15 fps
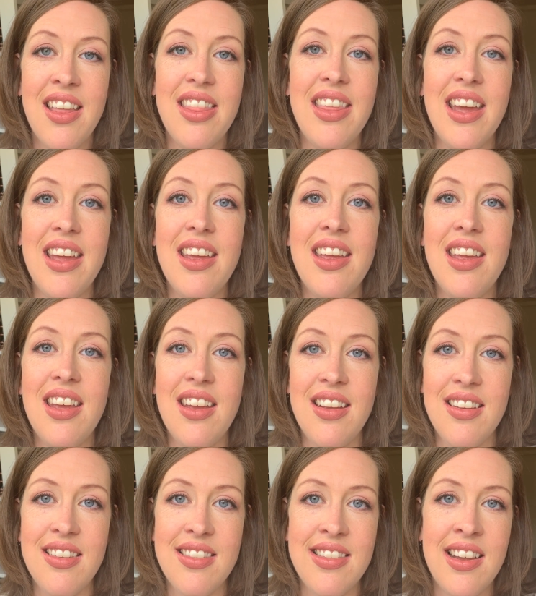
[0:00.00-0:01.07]
that
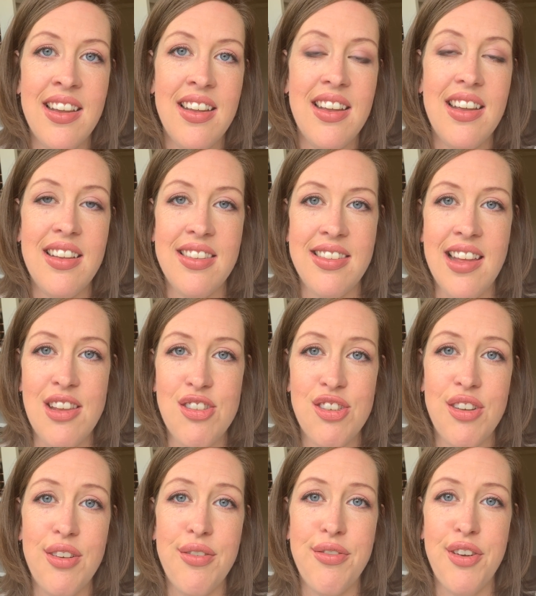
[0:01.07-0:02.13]
is
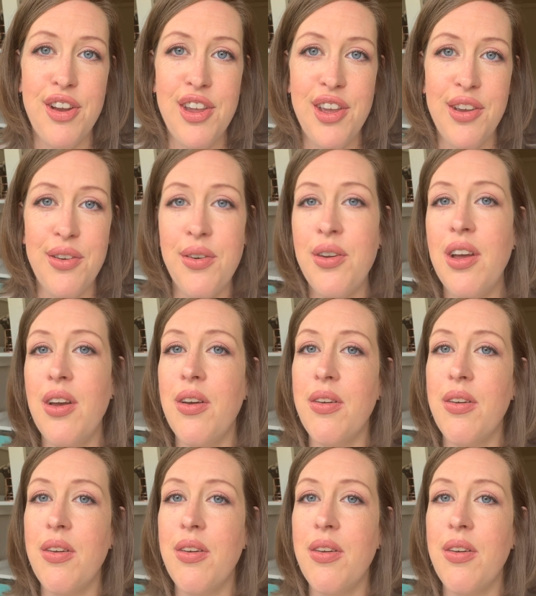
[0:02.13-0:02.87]
essential for you?